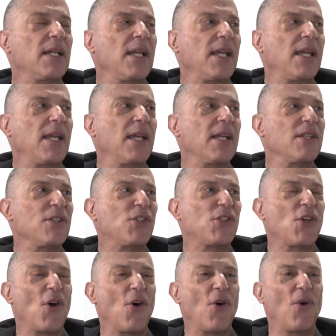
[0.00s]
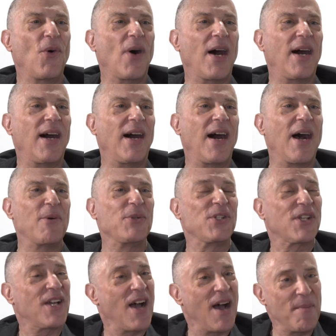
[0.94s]
And so I
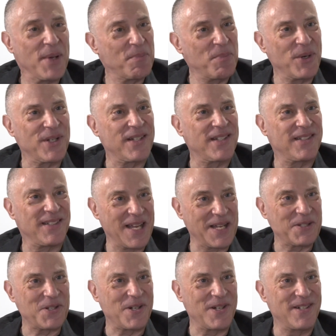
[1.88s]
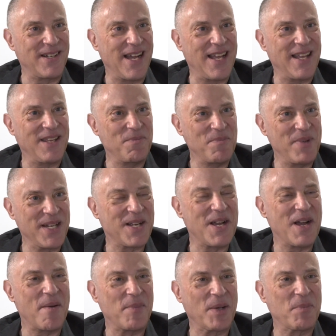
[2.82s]
was a comic book collector. I had been a
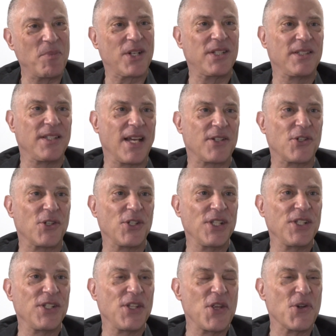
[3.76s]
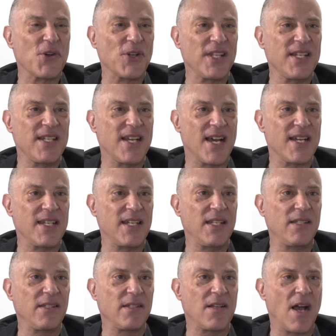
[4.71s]
comic book collector since the early
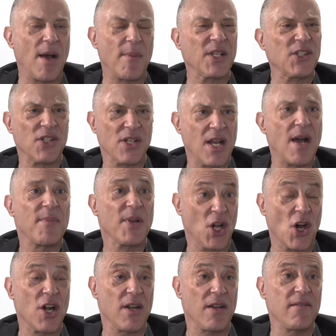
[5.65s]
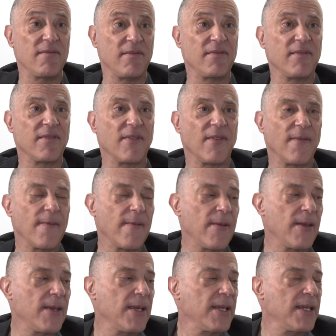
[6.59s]
90s, comics and comic art.
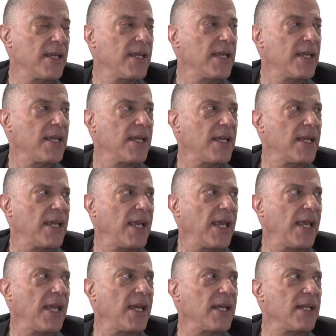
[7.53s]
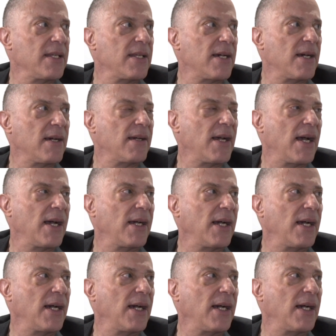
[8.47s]
And
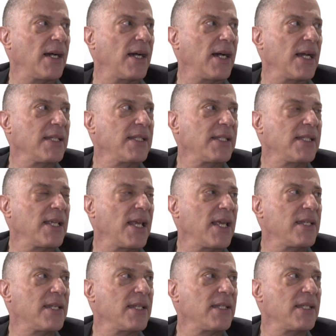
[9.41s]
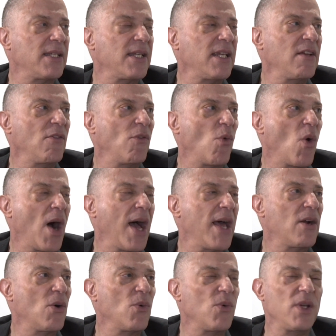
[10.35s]
I said to Steve, why
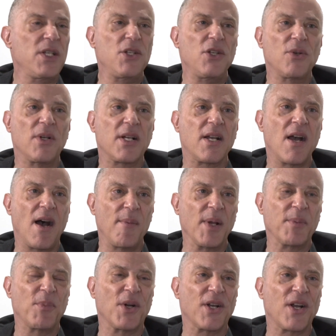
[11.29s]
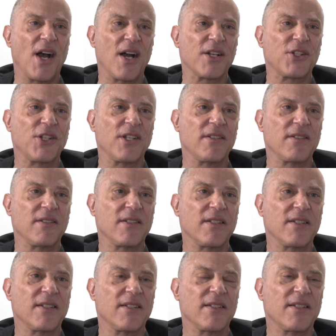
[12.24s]
don't we do a comic book auction?
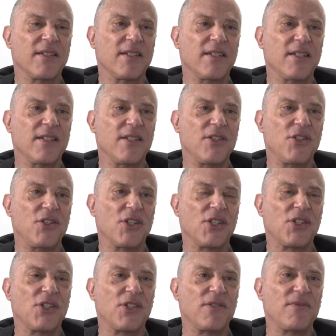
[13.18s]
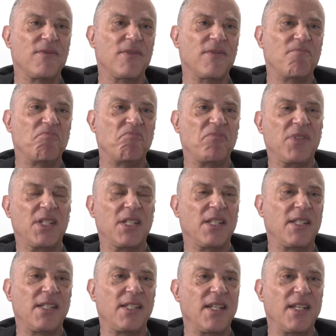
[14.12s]
Just
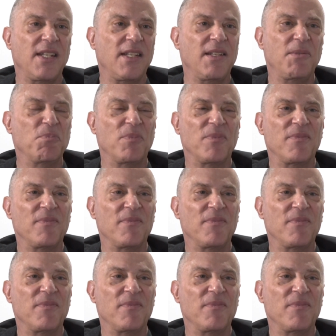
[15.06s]
to see,